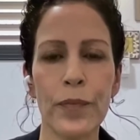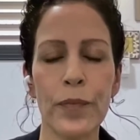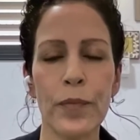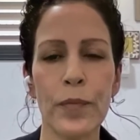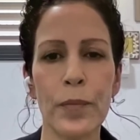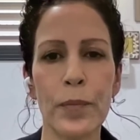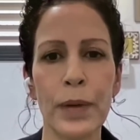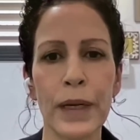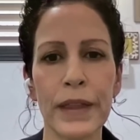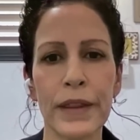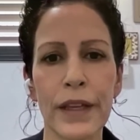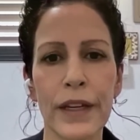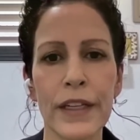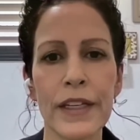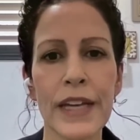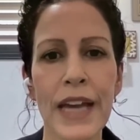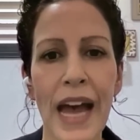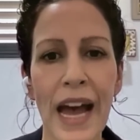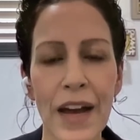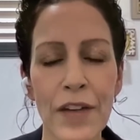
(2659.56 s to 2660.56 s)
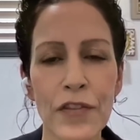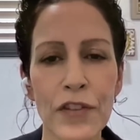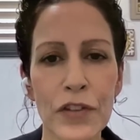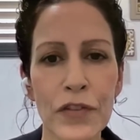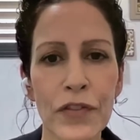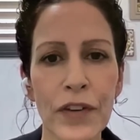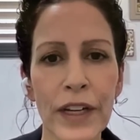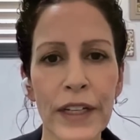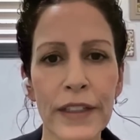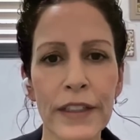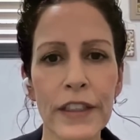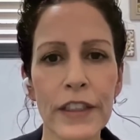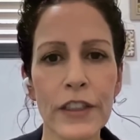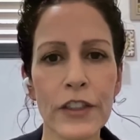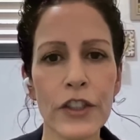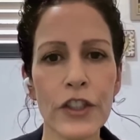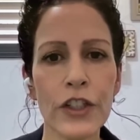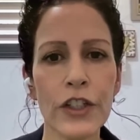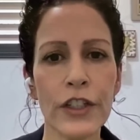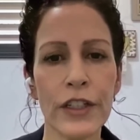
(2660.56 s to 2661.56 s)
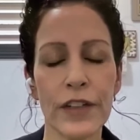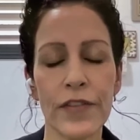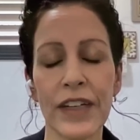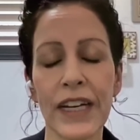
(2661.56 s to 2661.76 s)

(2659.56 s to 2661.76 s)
But then you have to find the alternative.